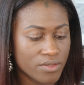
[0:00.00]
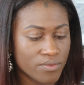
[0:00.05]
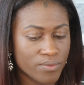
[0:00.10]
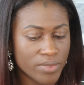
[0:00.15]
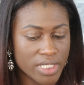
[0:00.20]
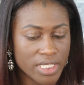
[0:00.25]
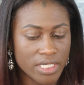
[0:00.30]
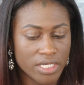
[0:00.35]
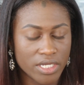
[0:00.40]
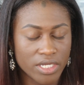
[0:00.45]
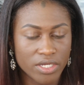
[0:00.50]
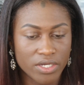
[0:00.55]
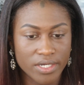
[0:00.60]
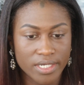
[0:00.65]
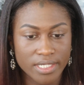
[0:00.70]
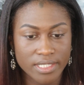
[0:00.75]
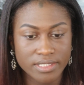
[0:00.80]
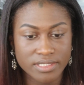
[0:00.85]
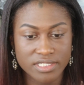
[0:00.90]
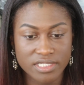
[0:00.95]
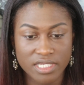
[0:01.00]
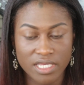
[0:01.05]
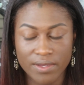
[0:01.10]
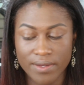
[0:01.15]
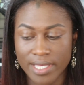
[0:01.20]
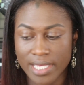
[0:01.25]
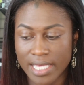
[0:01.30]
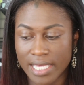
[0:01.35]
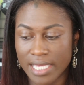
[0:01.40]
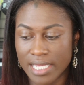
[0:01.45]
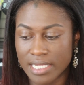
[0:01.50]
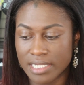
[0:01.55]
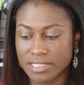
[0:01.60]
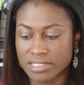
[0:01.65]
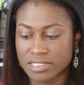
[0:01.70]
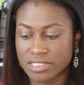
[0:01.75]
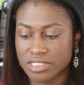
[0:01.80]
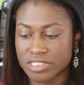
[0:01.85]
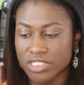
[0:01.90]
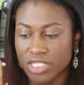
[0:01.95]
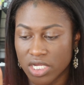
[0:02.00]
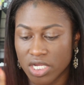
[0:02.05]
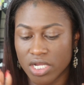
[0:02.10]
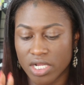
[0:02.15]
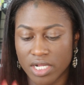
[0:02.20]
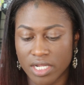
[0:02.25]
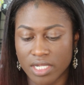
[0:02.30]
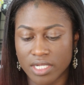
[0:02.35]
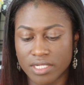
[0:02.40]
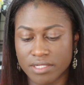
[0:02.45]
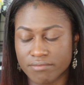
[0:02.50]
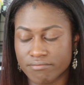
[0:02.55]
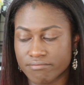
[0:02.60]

We are going to go ahead and start.